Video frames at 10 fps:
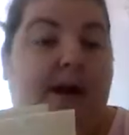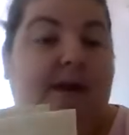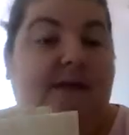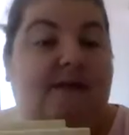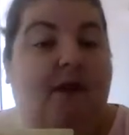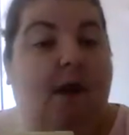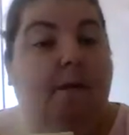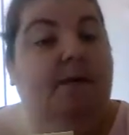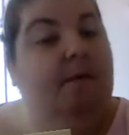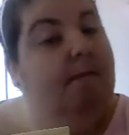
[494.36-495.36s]
I might leave it
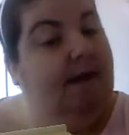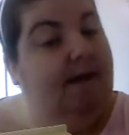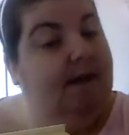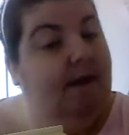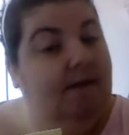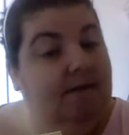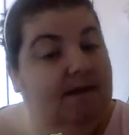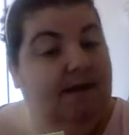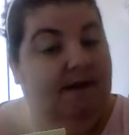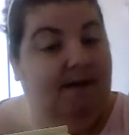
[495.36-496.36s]
up to Melissa
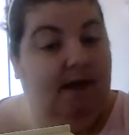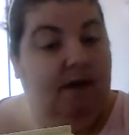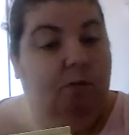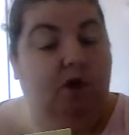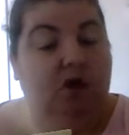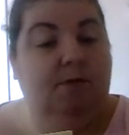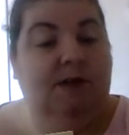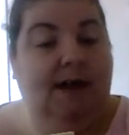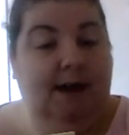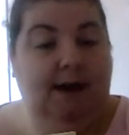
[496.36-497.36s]
to decide what she
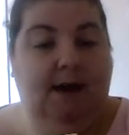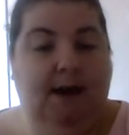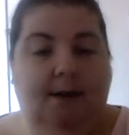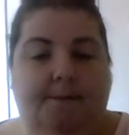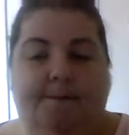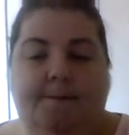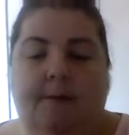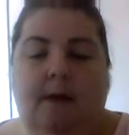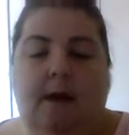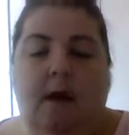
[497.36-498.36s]
would like.
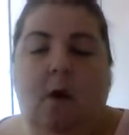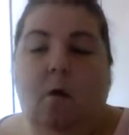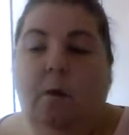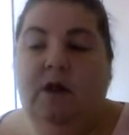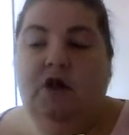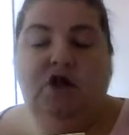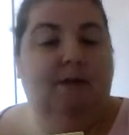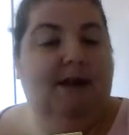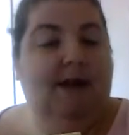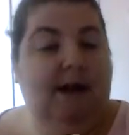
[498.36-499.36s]
Whether she
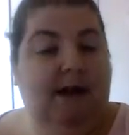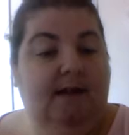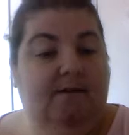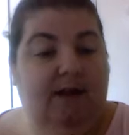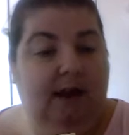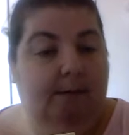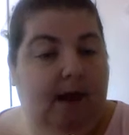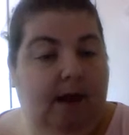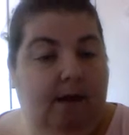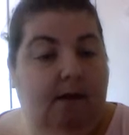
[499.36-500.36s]
would like the frame
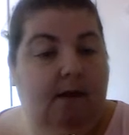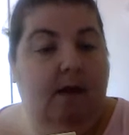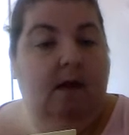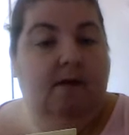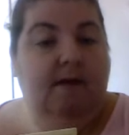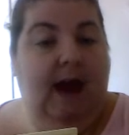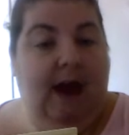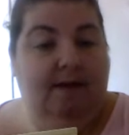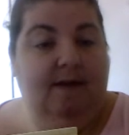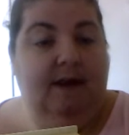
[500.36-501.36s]
in it to
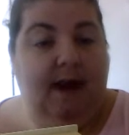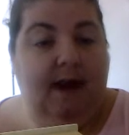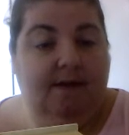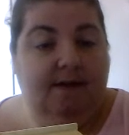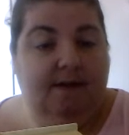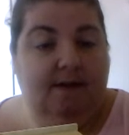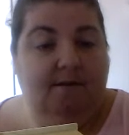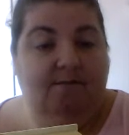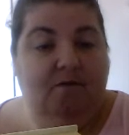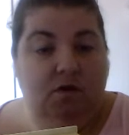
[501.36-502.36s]
add the kids'
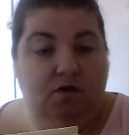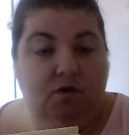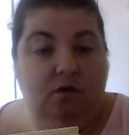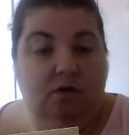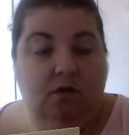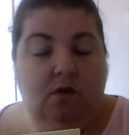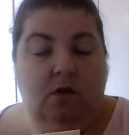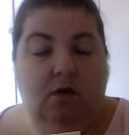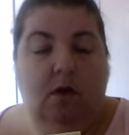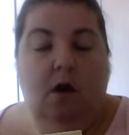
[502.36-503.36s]
photo,
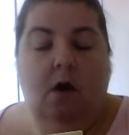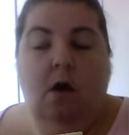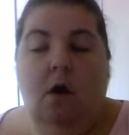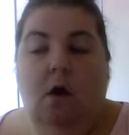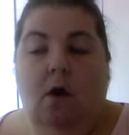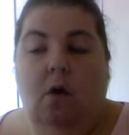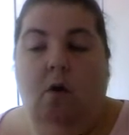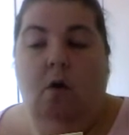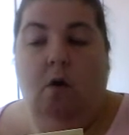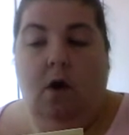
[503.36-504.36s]

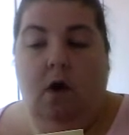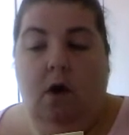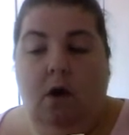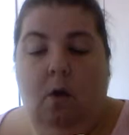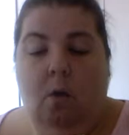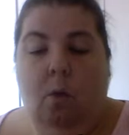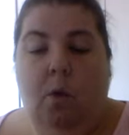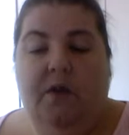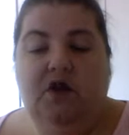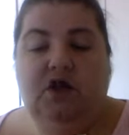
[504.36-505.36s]
or
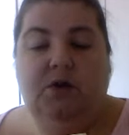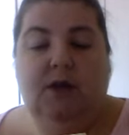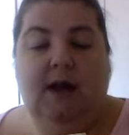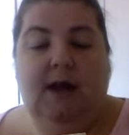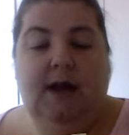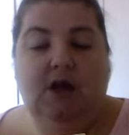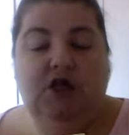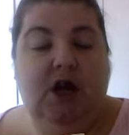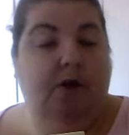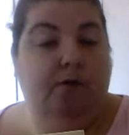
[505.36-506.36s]
whether she would like a
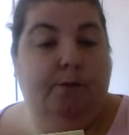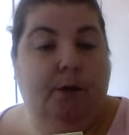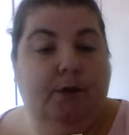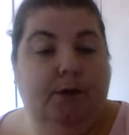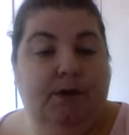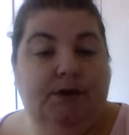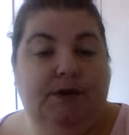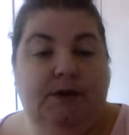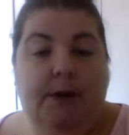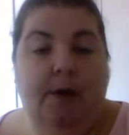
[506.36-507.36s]
shadow box
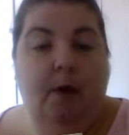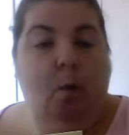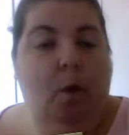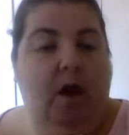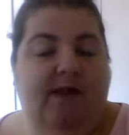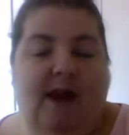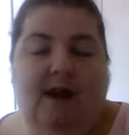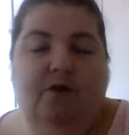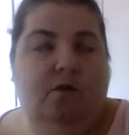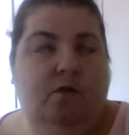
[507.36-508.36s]
with,
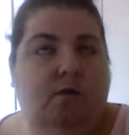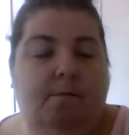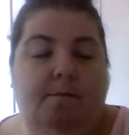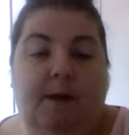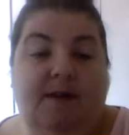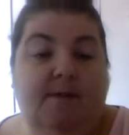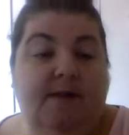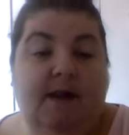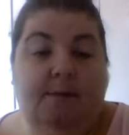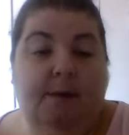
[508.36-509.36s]
I don't know, maybe some
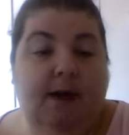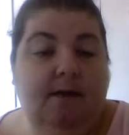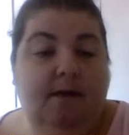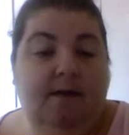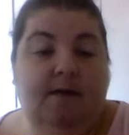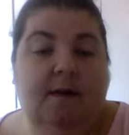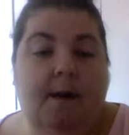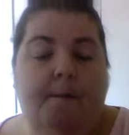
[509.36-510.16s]
stick pins.